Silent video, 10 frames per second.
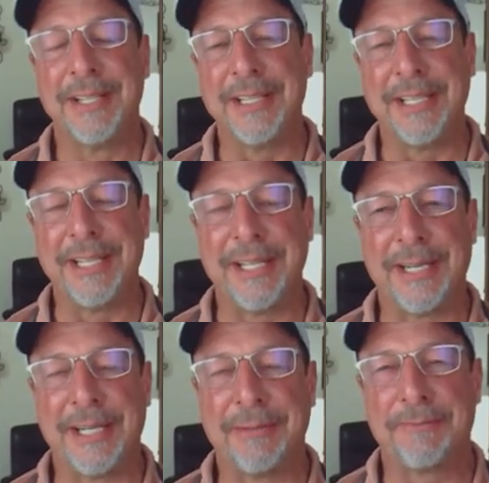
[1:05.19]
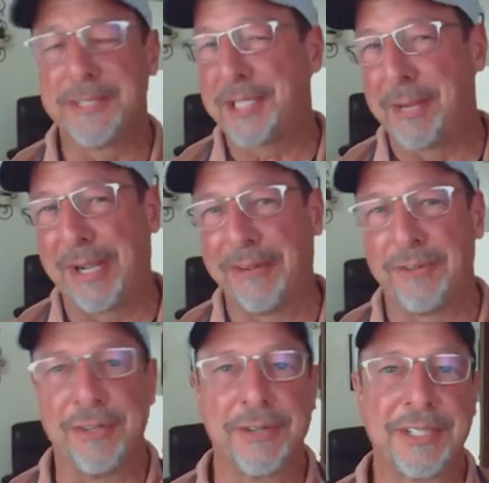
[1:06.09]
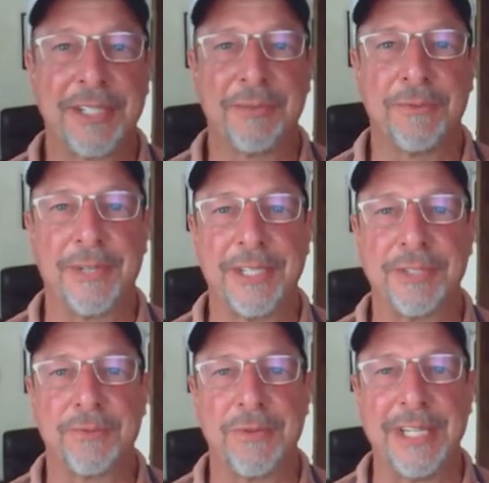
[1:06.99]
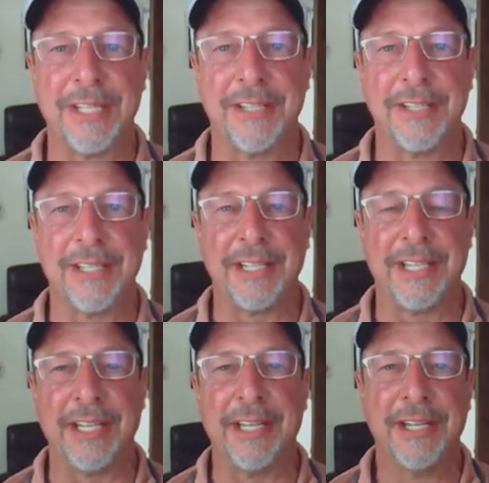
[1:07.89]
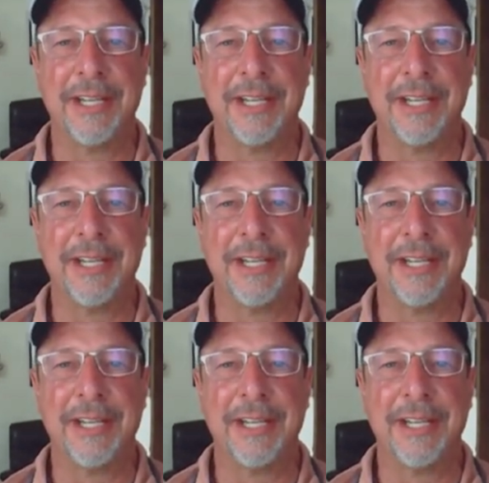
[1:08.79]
The uh, first time I ever noticed it was when the